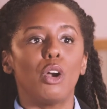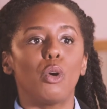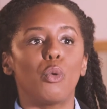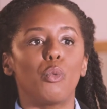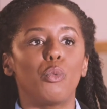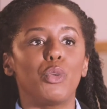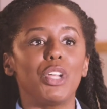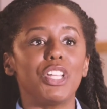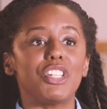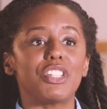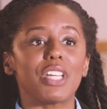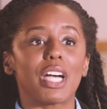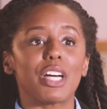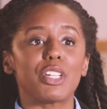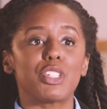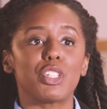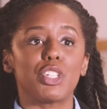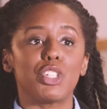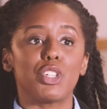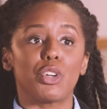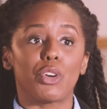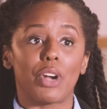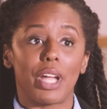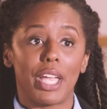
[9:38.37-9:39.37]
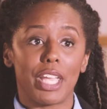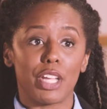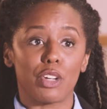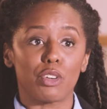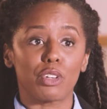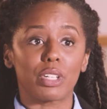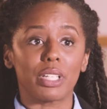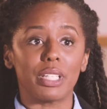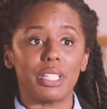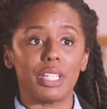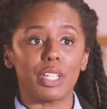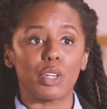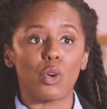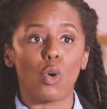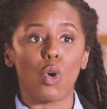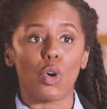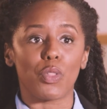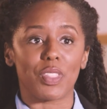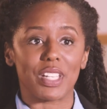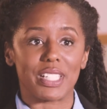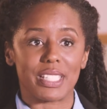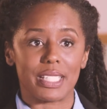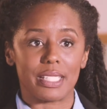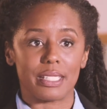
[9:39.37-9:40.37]
Reach out to your Hanger Clinic
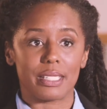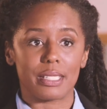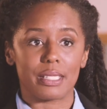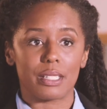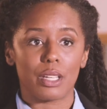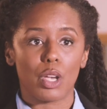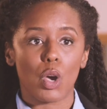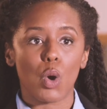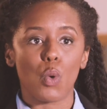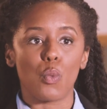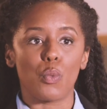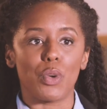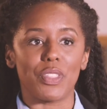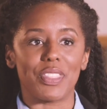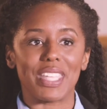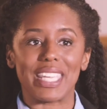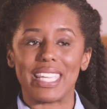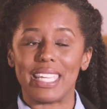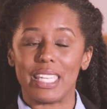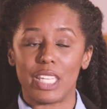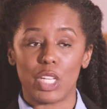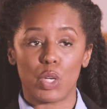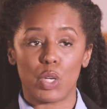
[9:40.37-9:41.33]
orthotist with any